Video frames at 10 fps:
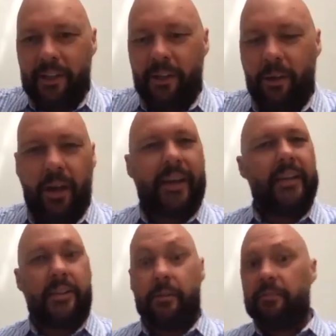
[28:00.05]
be cool.
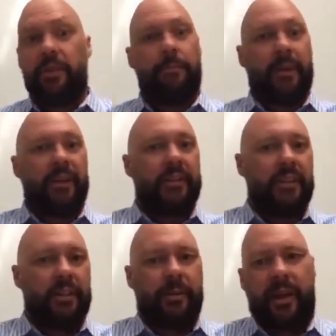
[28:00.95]
Okay, so you've been
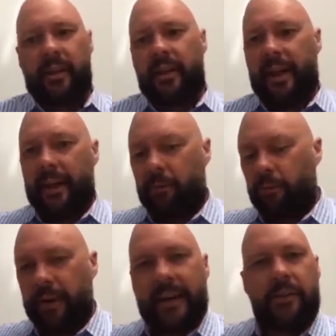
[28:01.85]
listening to another
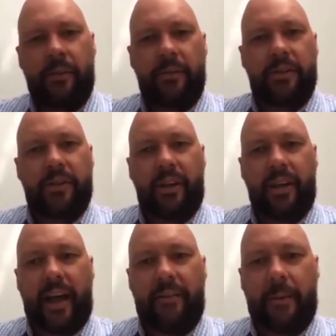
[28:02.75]

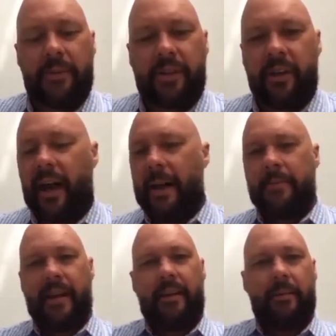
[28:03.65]
REDtalks.live episode.
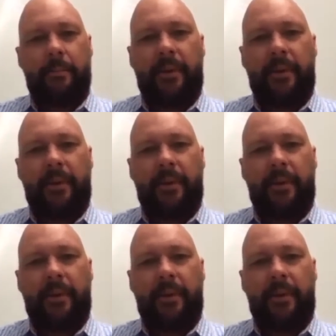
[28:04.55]
I'm Nathan